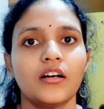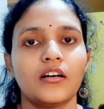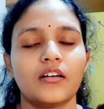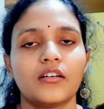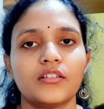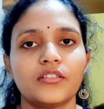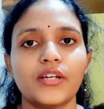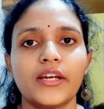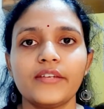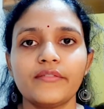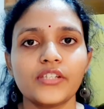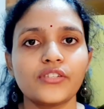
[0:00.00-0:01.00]

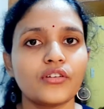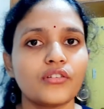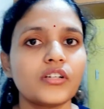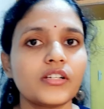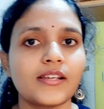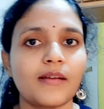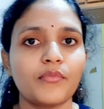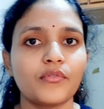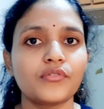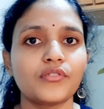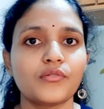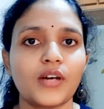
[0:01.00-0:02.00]
Anyways, you're not
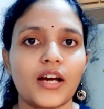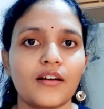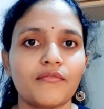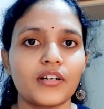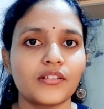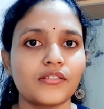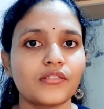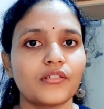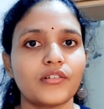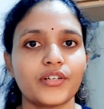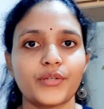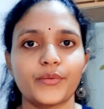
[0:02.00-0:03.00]
supposed to have once
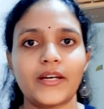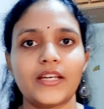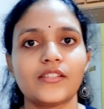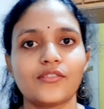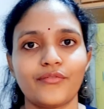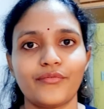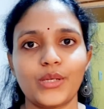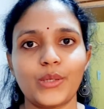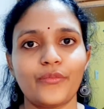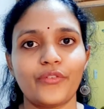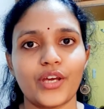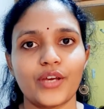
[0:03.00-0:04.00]
or twice of
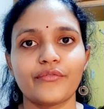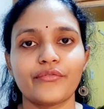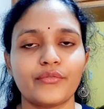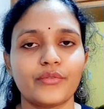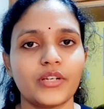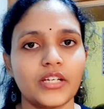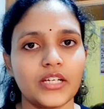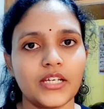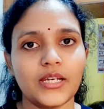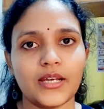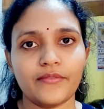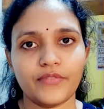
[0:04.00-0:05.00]
deep frying food
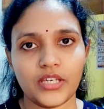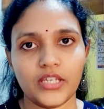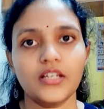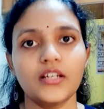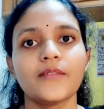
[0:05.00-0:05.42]
in a week.